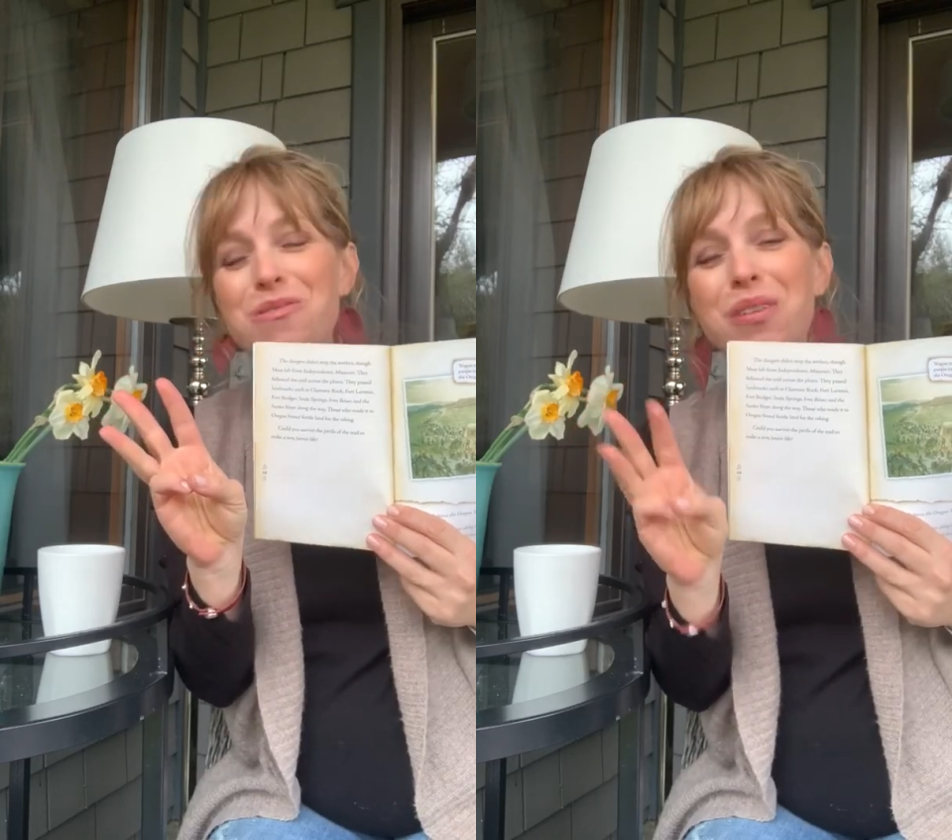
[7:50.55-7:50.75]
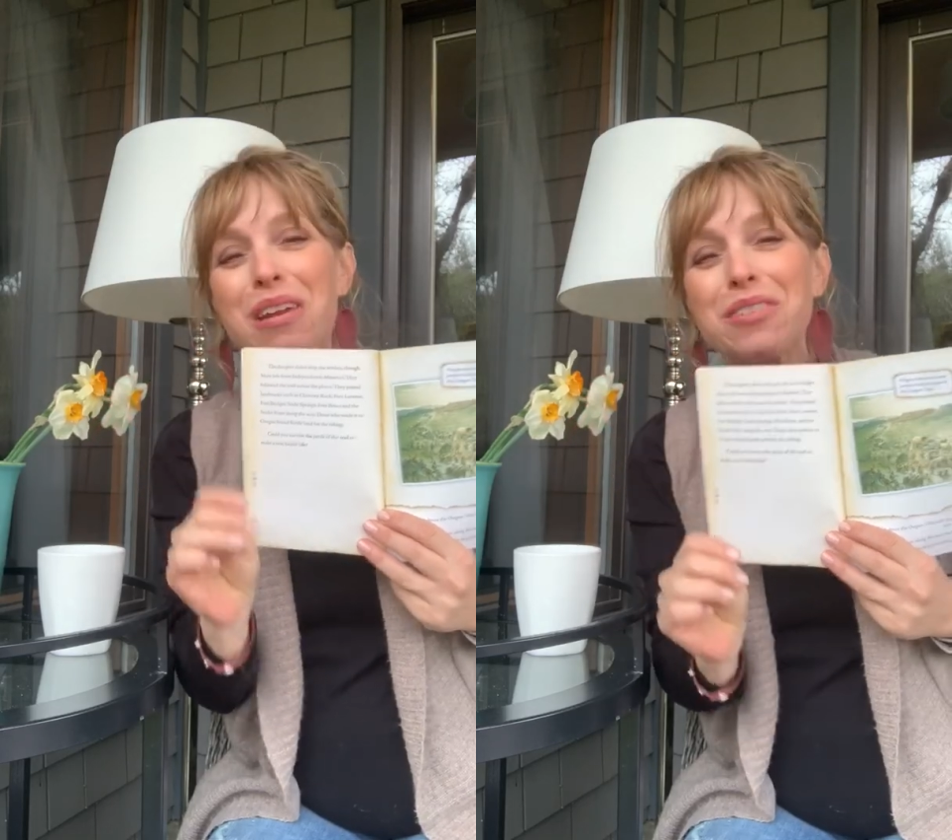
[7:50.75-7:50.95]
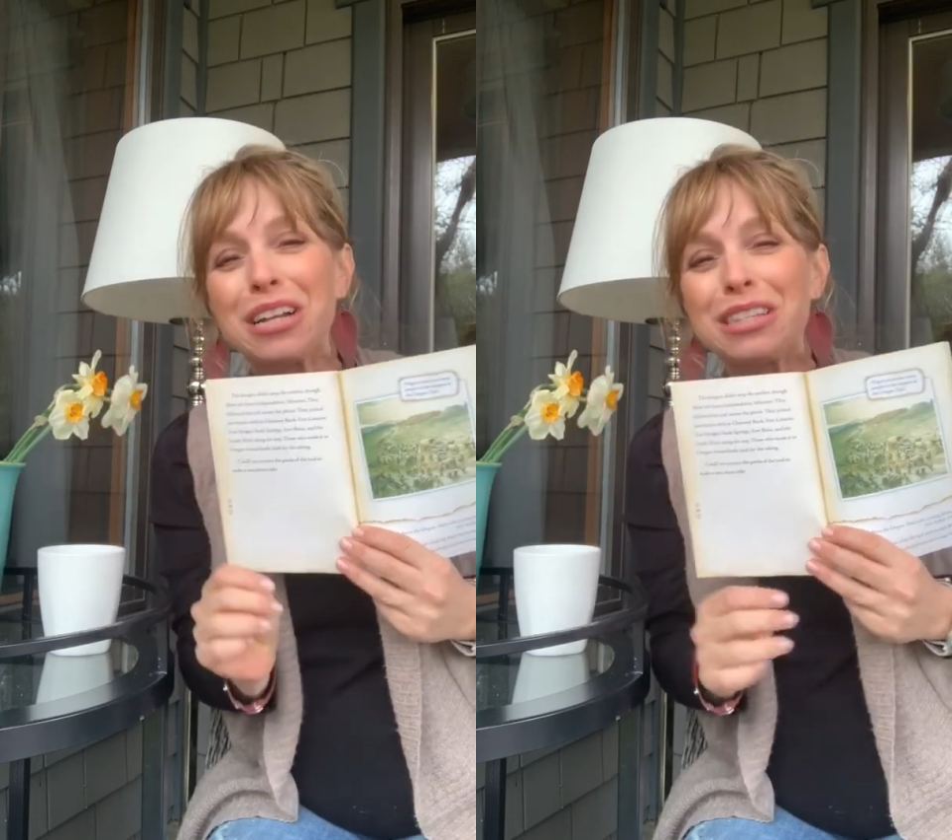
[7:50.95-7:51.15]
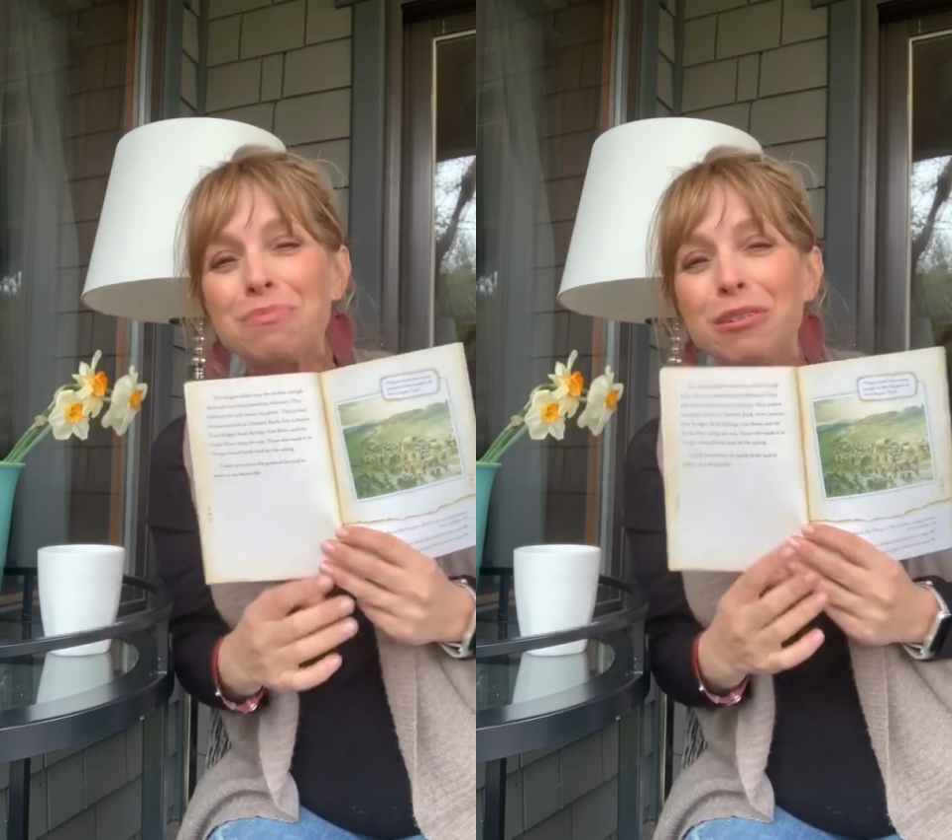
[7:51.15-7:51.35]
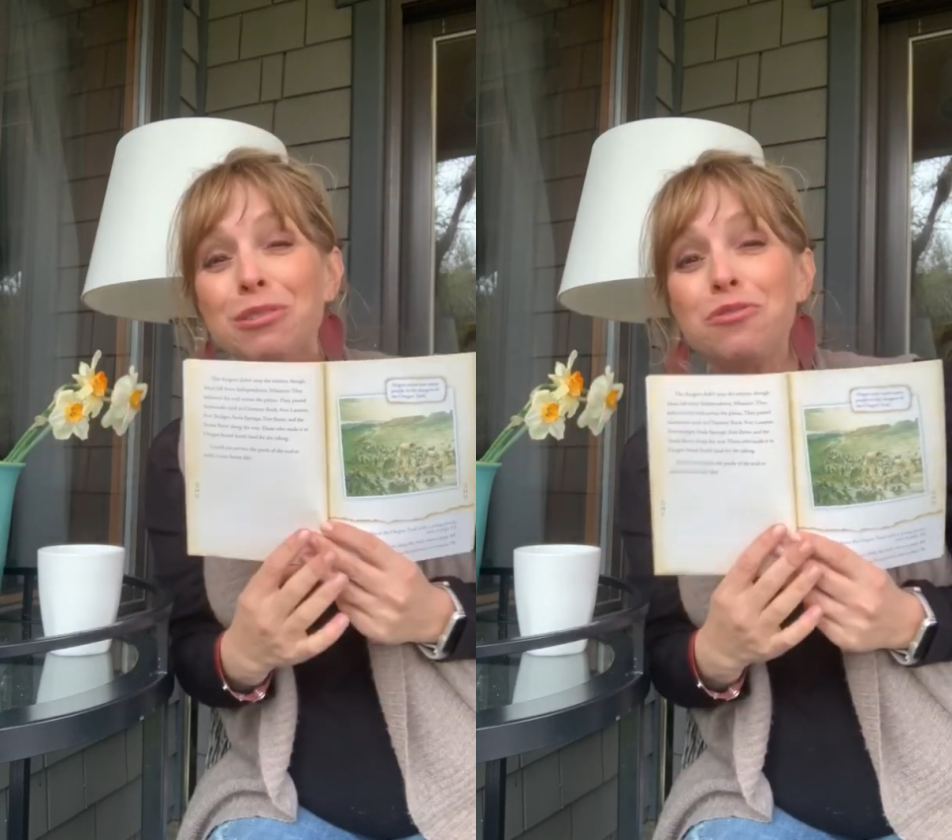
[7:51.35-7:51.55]
Whatever gets
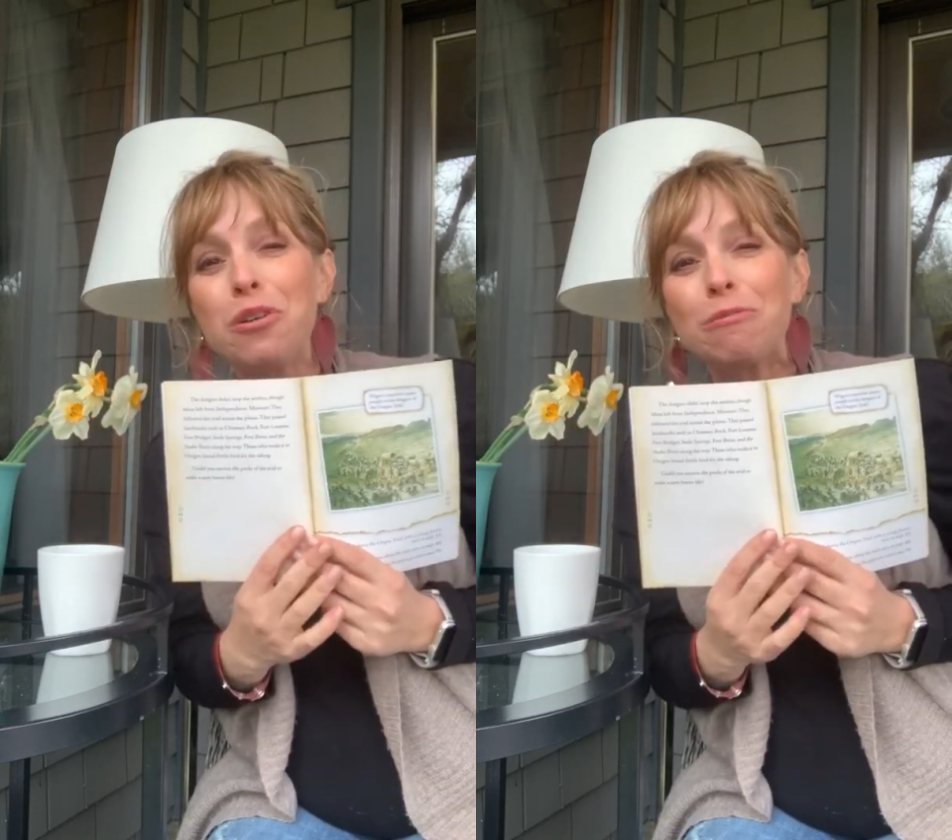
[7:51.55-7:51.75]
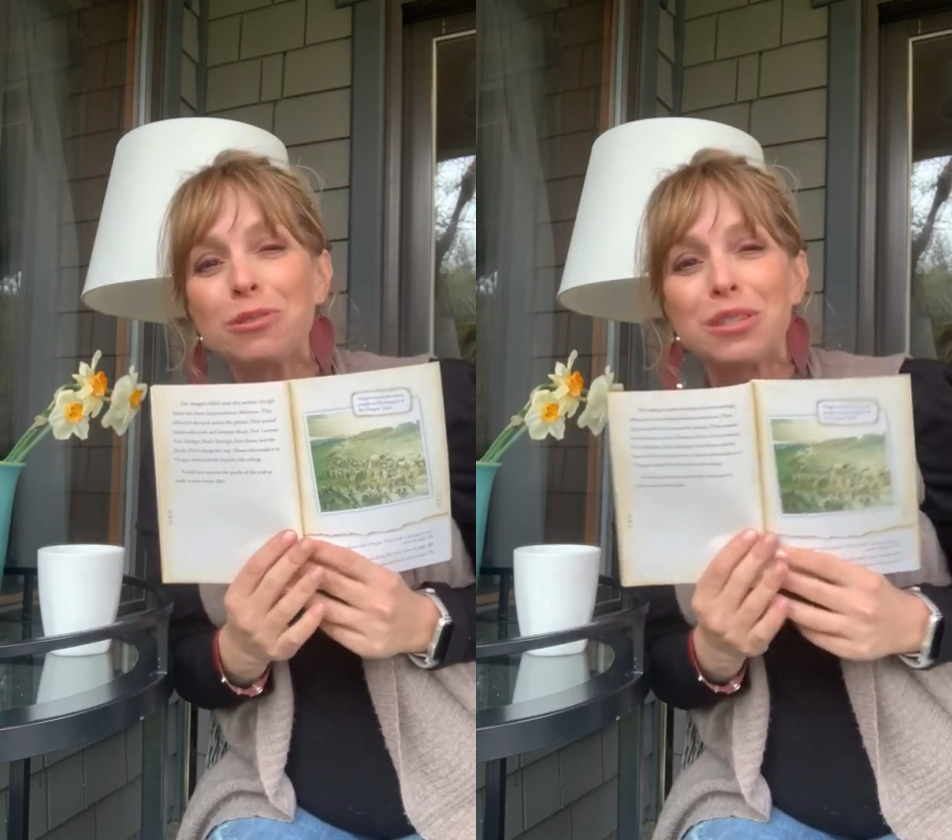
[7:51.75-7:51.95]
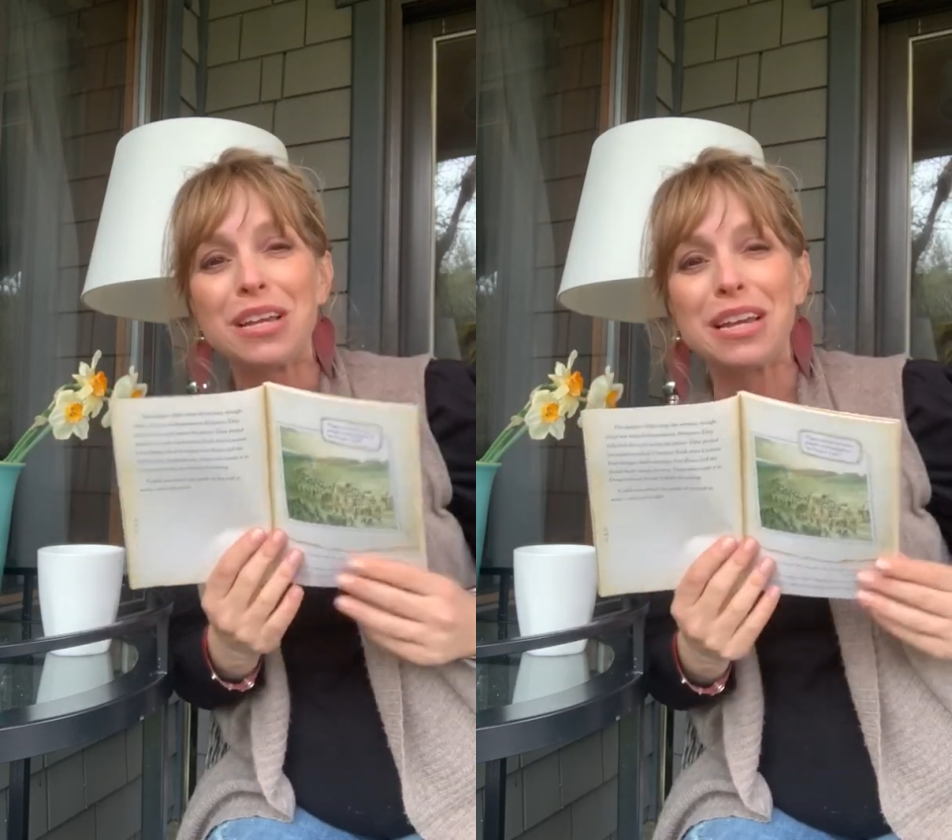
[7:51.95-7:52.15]
the most votes